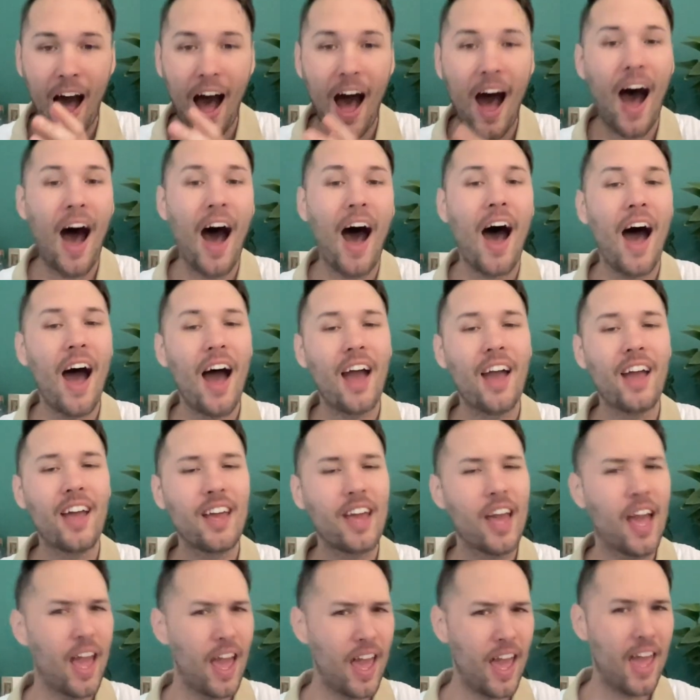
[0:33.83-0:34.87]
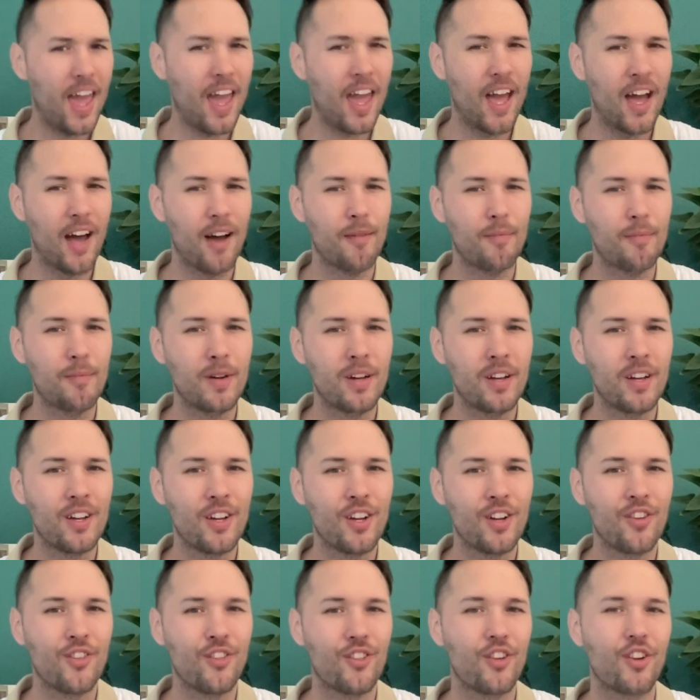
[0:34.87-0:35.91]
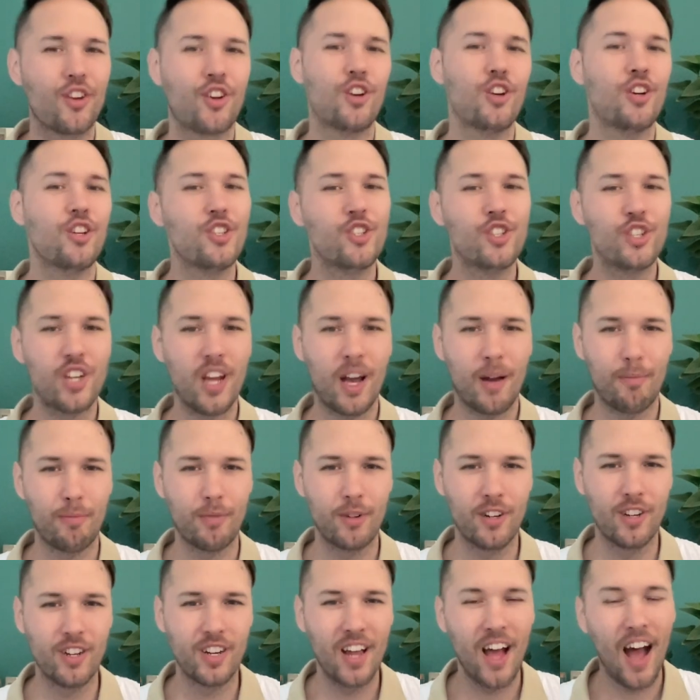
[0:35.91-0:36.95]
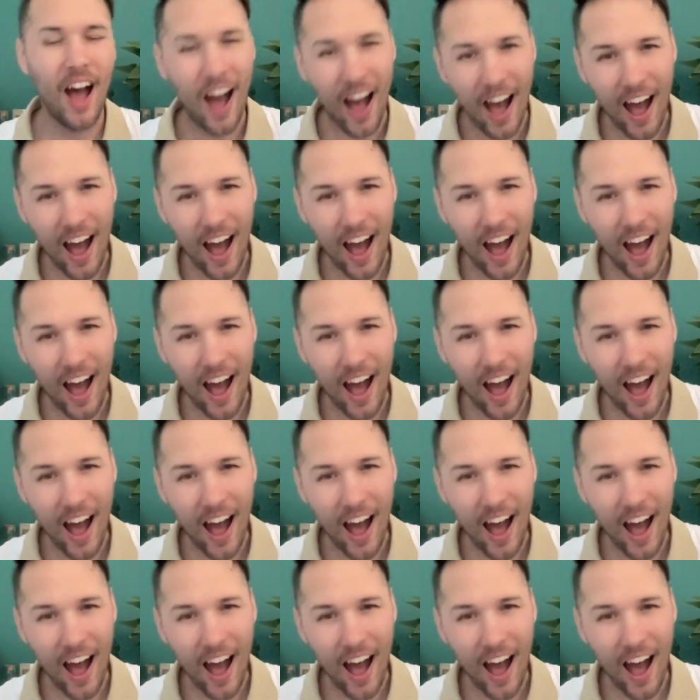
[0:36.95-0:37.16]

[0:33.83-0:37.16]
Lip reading: I am the good shepherd.